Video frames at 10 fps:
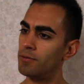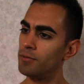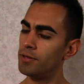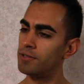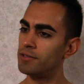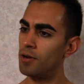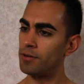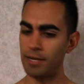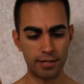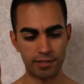Really
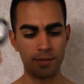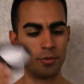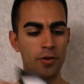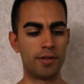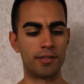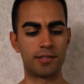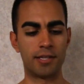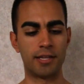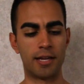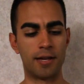stoked. I need to see the movie and
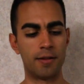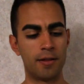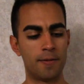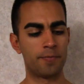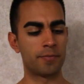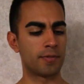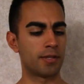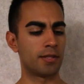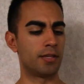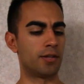see,
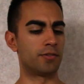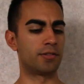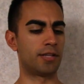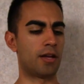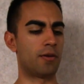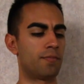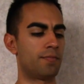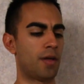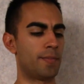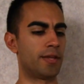see how
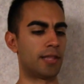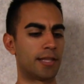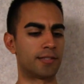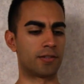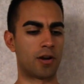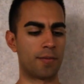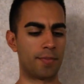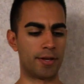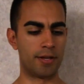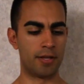big the lenses are.
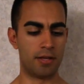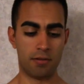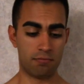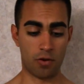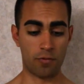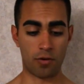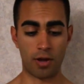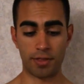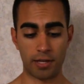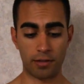But overall,
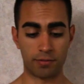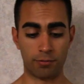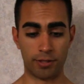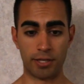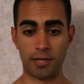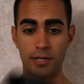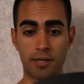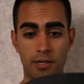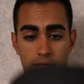I think it looks really good.